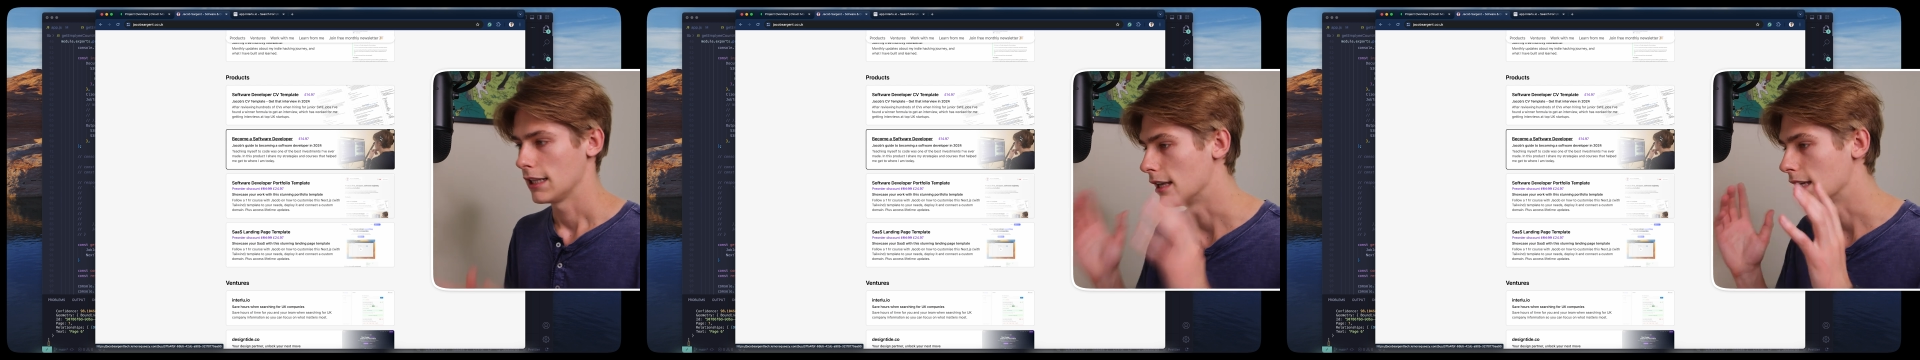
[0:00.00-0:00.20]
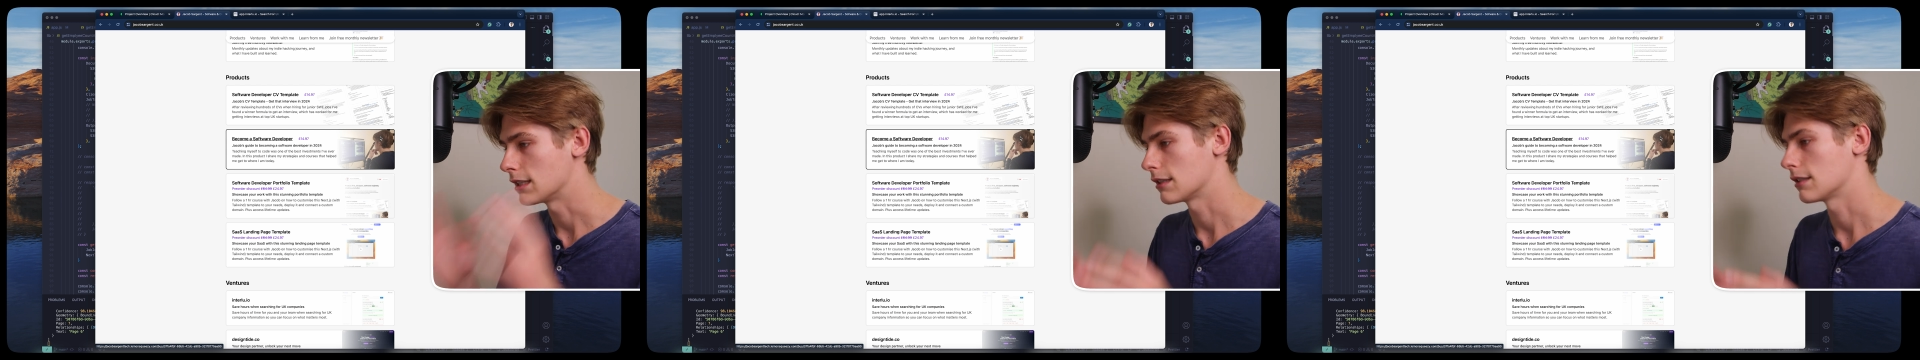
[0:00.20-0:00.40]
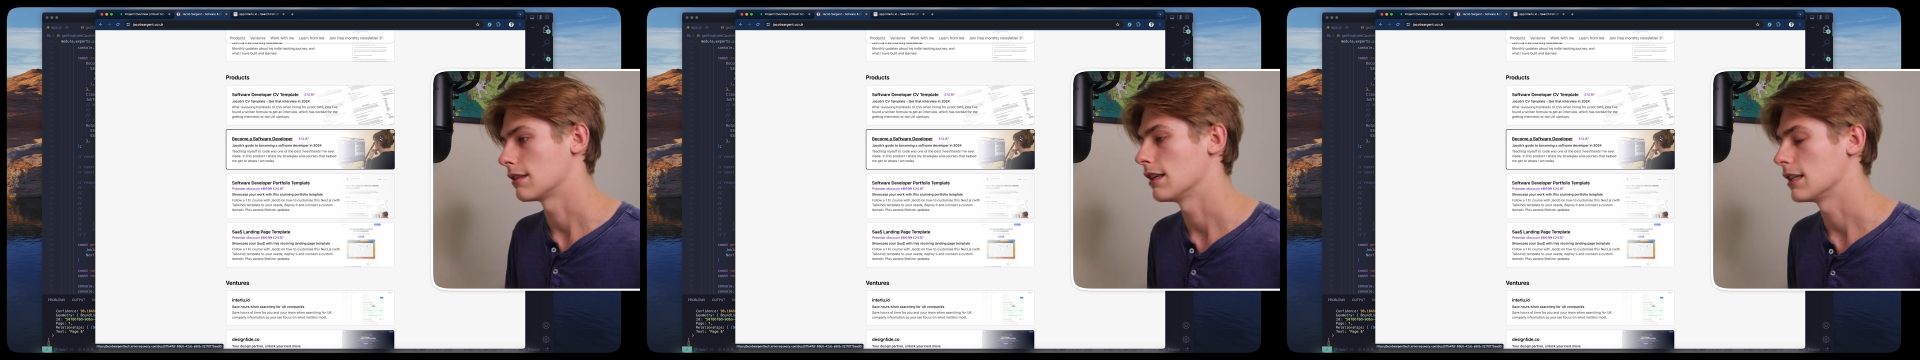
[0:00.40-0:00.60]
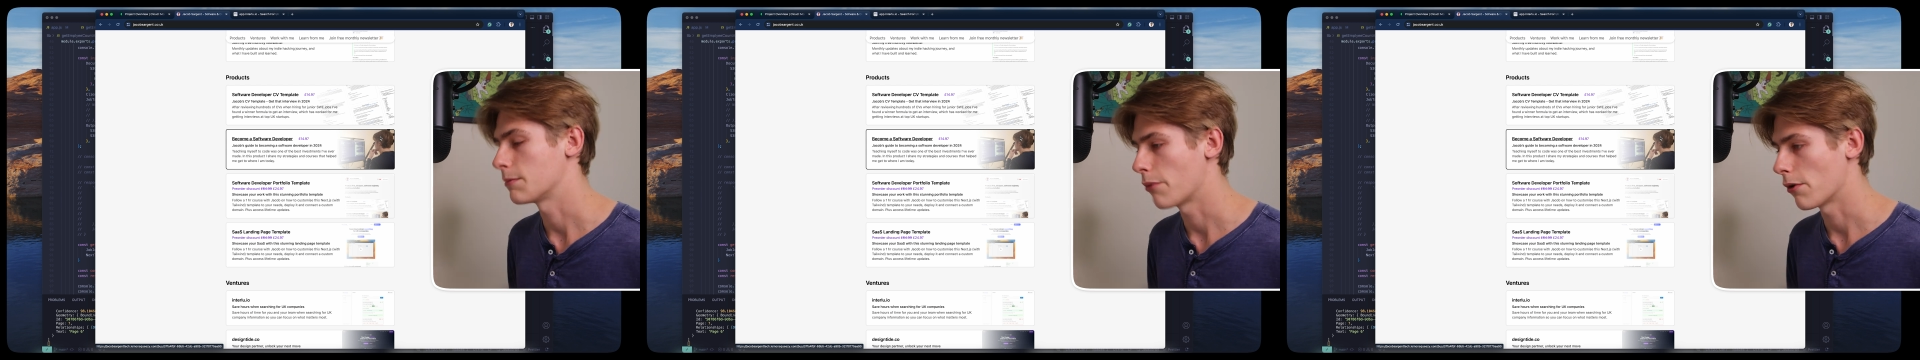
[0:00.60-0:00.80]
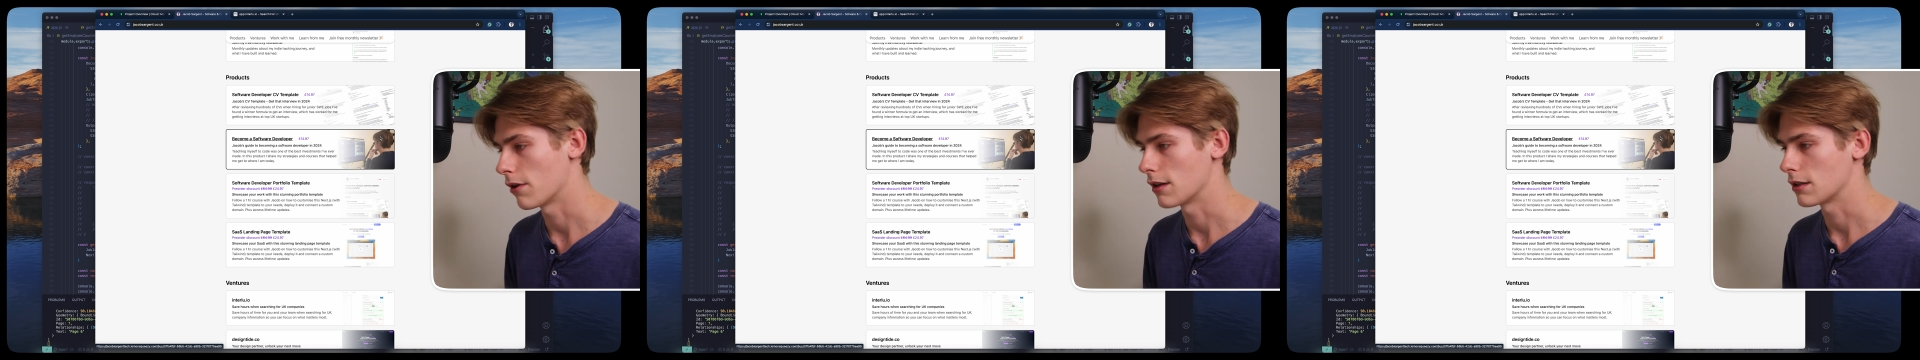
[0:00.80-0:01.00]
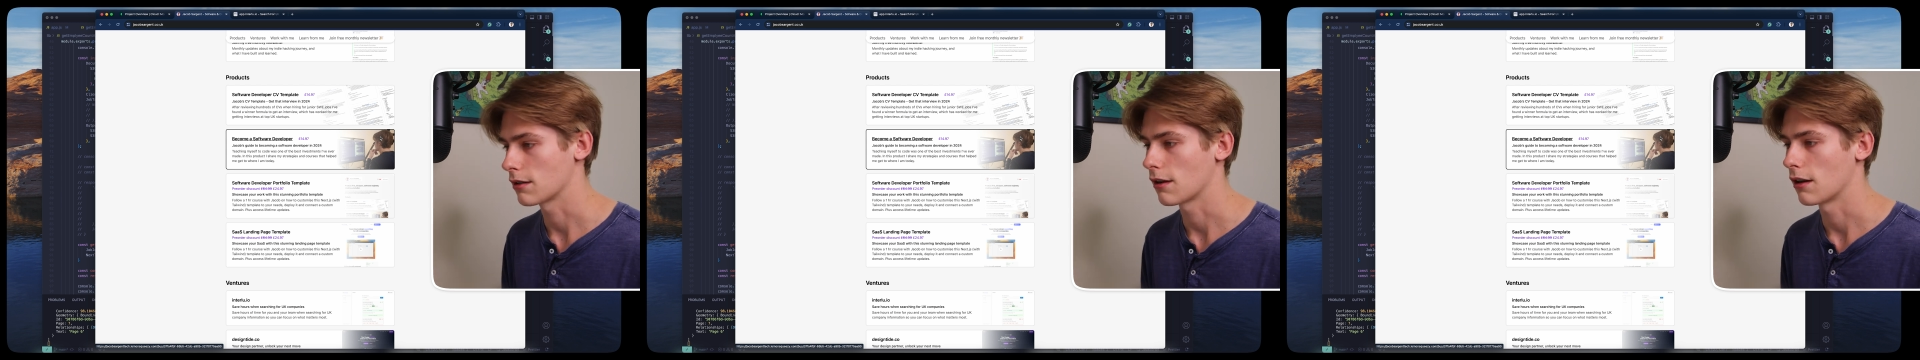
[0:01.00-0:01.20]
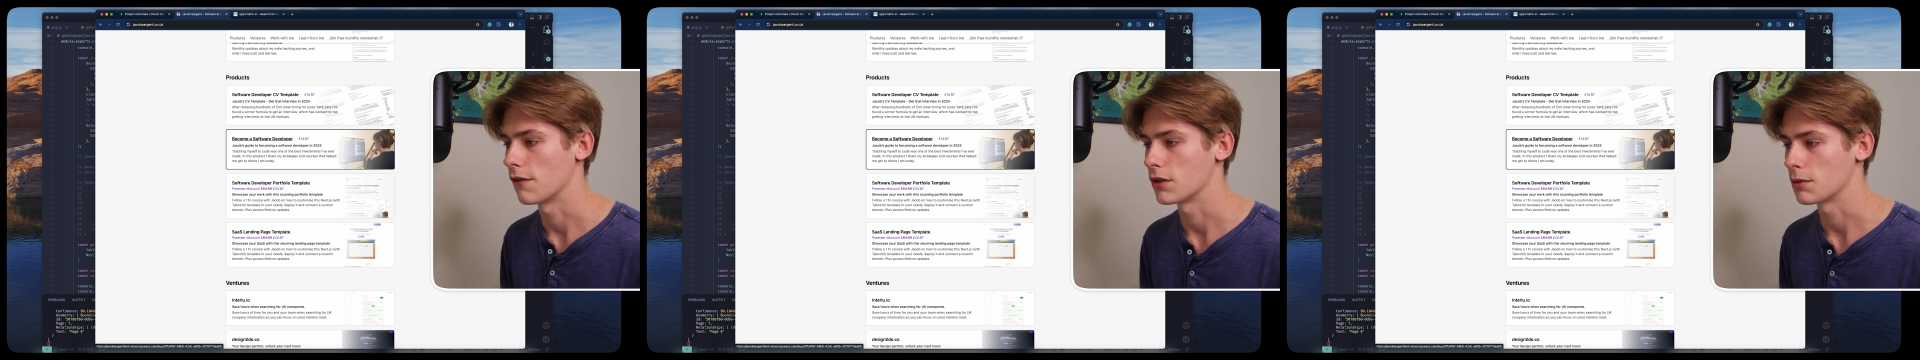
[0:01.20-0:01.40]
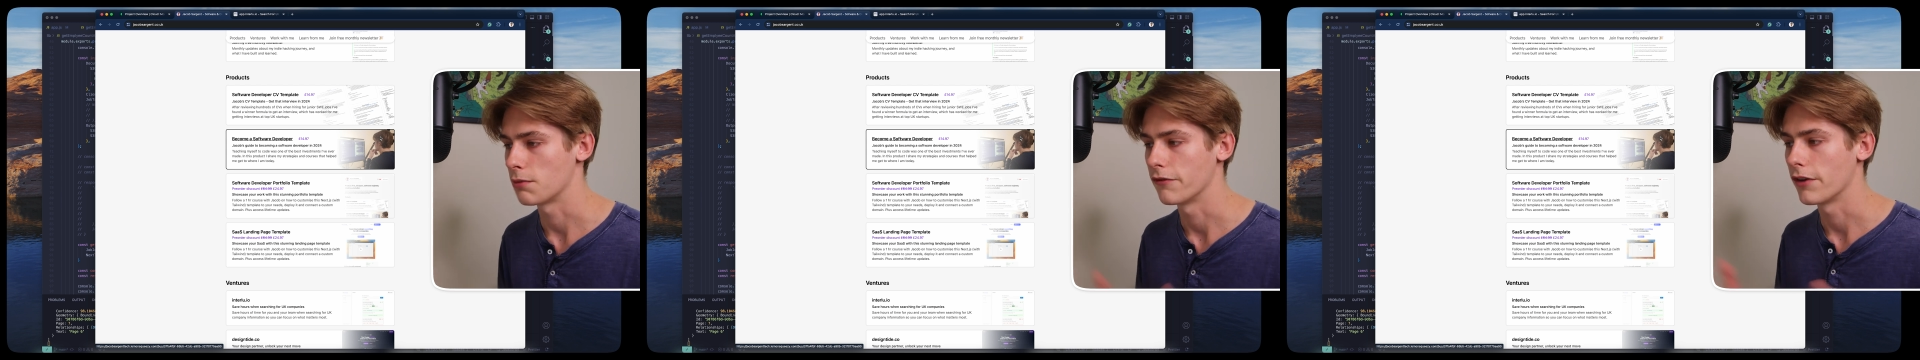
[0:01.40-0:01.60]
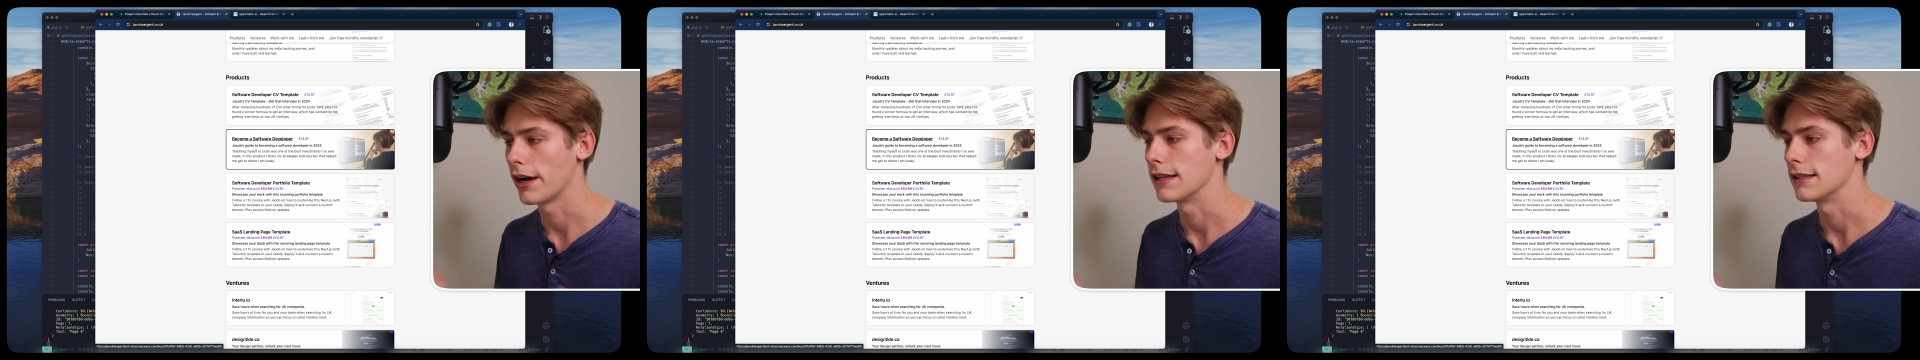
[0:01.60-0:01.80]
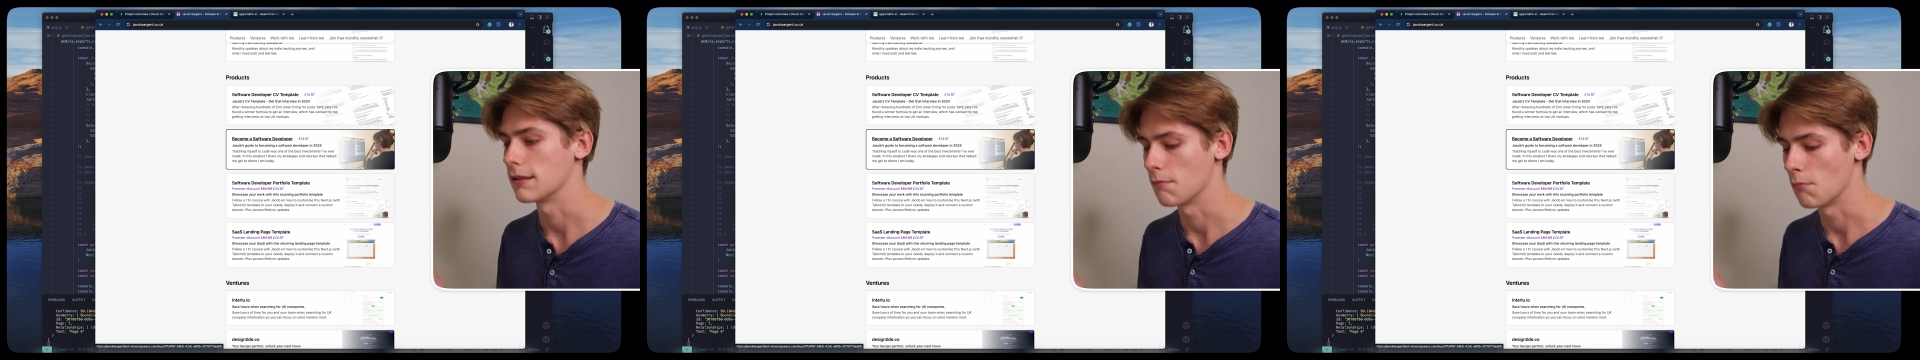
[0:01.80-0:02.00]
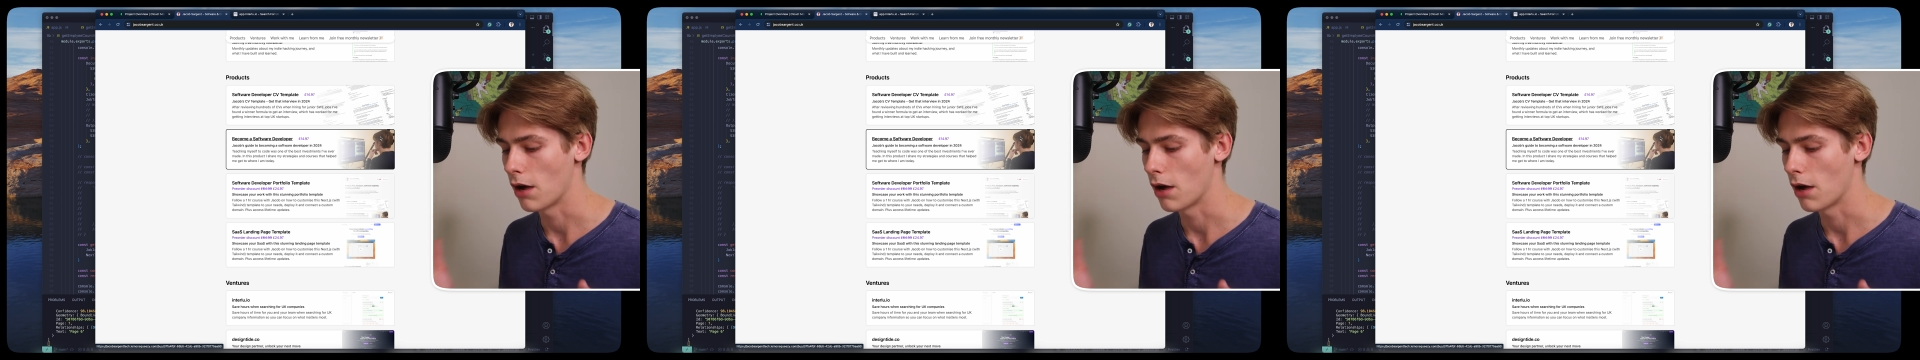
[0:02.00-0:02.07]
This product kind of just provides